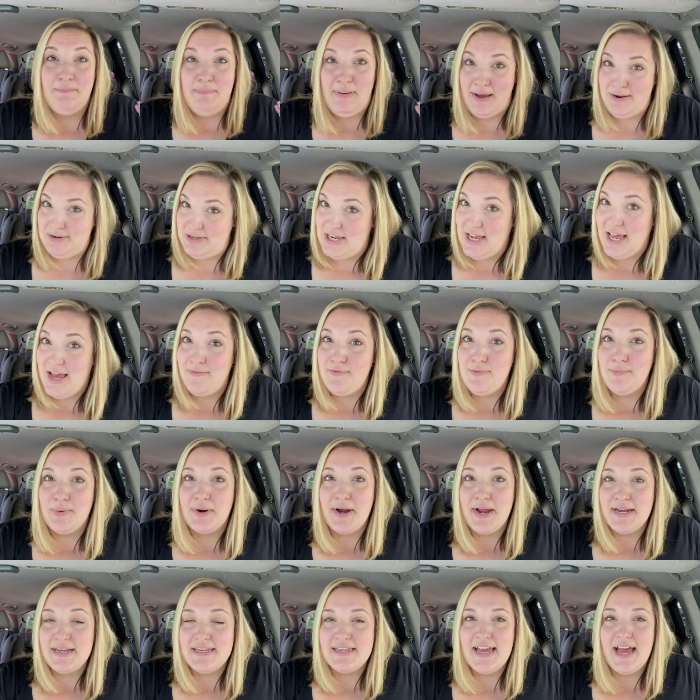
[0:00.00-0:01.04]
about to have a
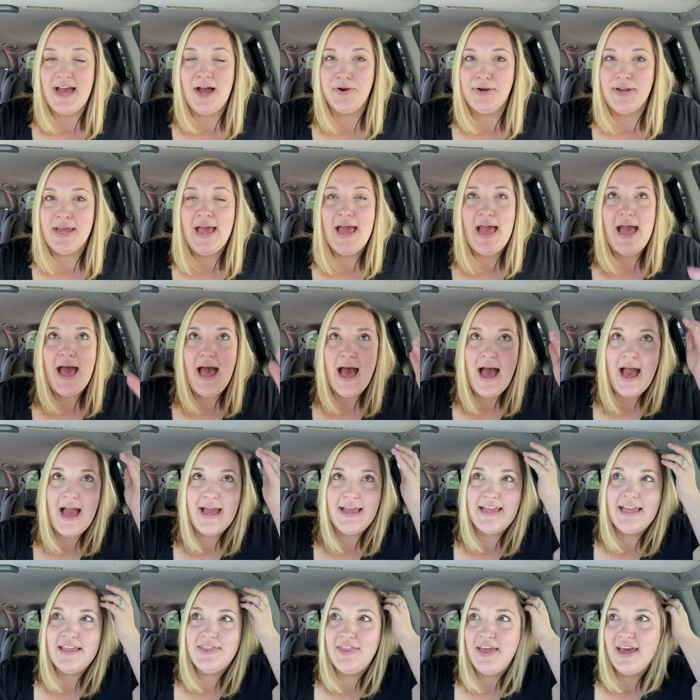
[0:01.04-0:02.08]
breakdown,
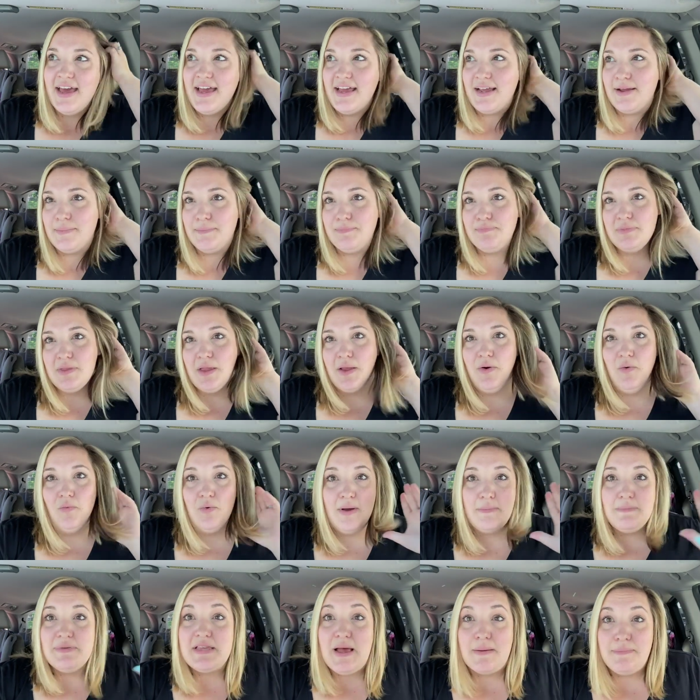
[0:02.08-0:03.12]
I can like
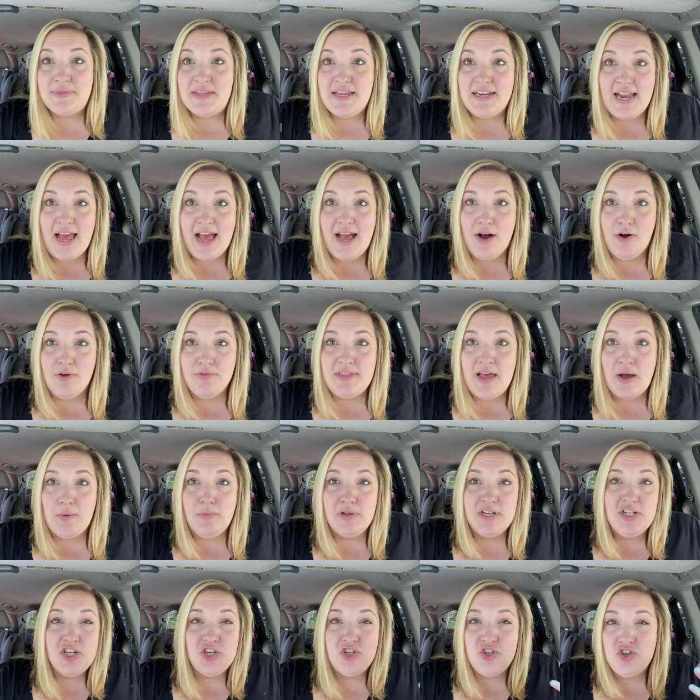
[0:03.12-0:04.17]
whip something out that
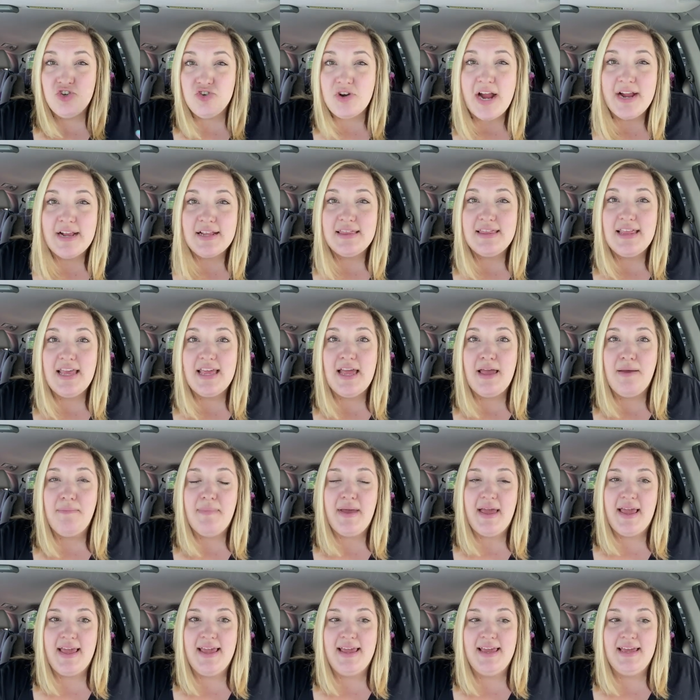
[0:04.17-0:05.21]
will distract them
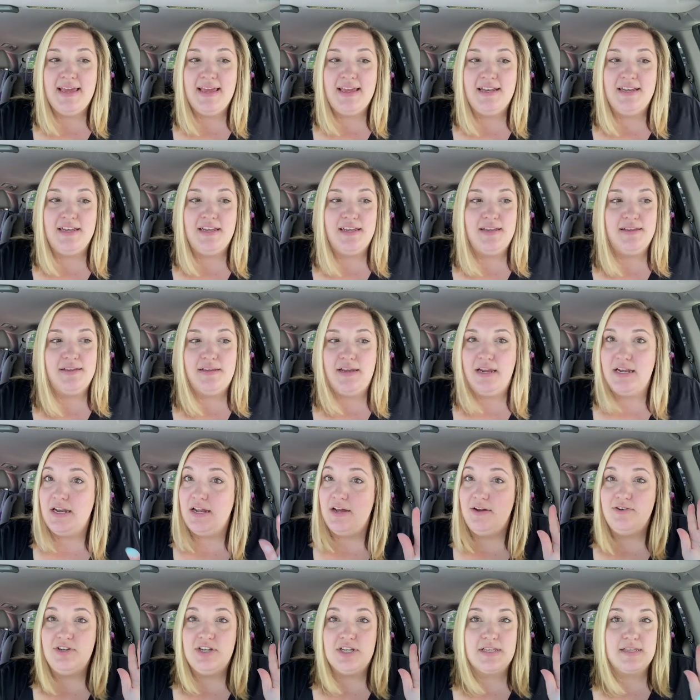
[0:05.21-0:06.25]
and, you
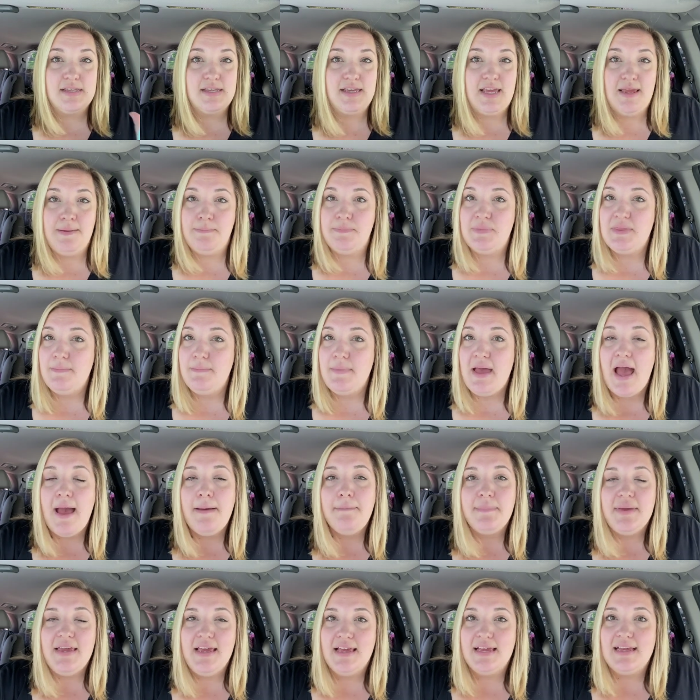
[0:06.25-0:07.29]
know, just keep them
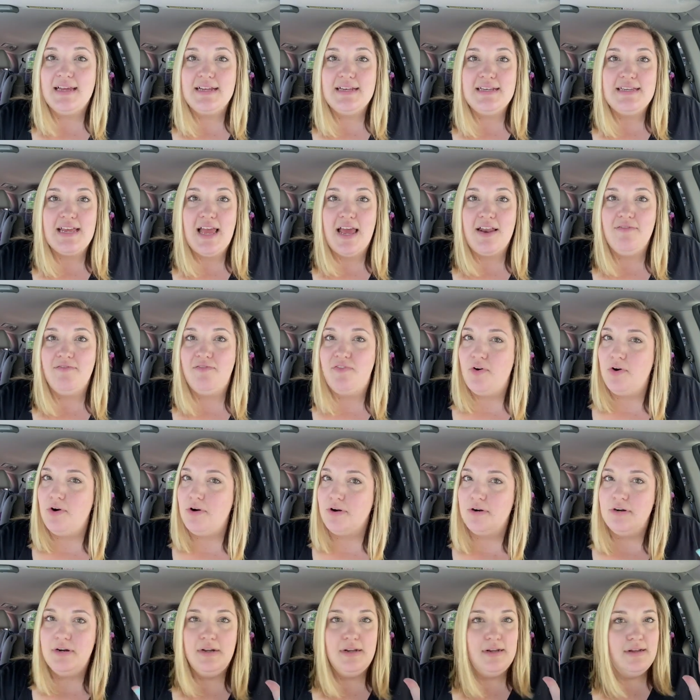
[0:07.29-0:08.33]
happy and content
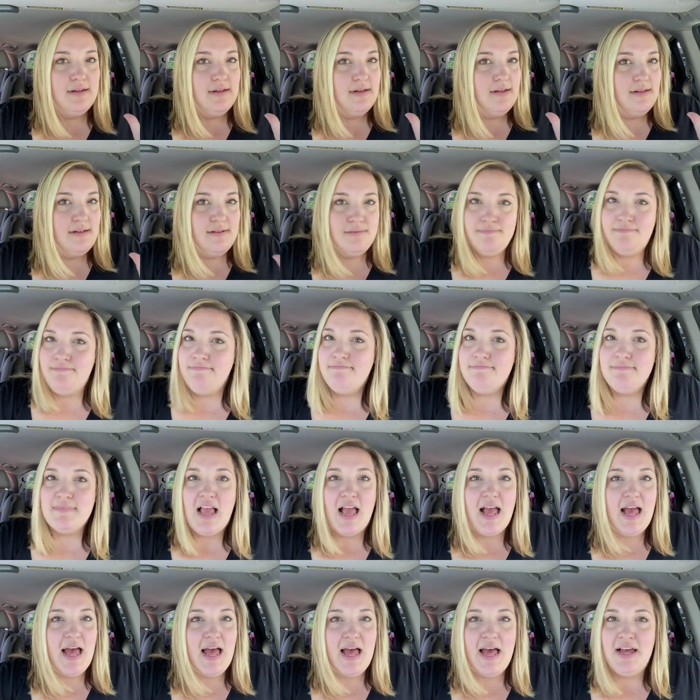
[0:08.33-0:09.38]
for
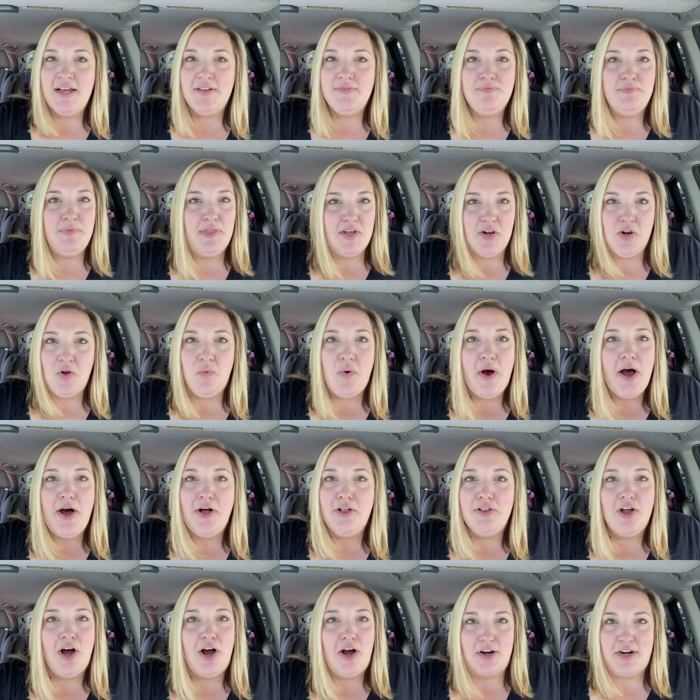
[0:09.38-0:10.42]
a little
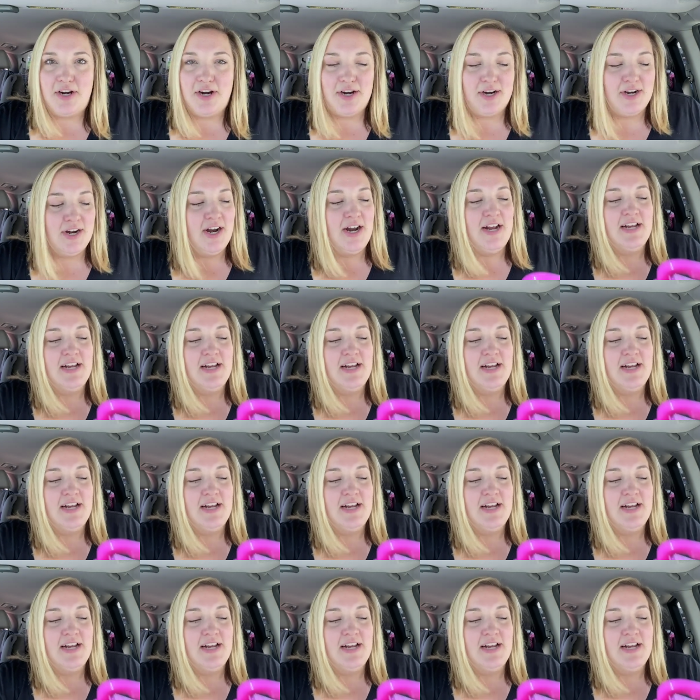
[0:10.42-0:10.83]
while longer.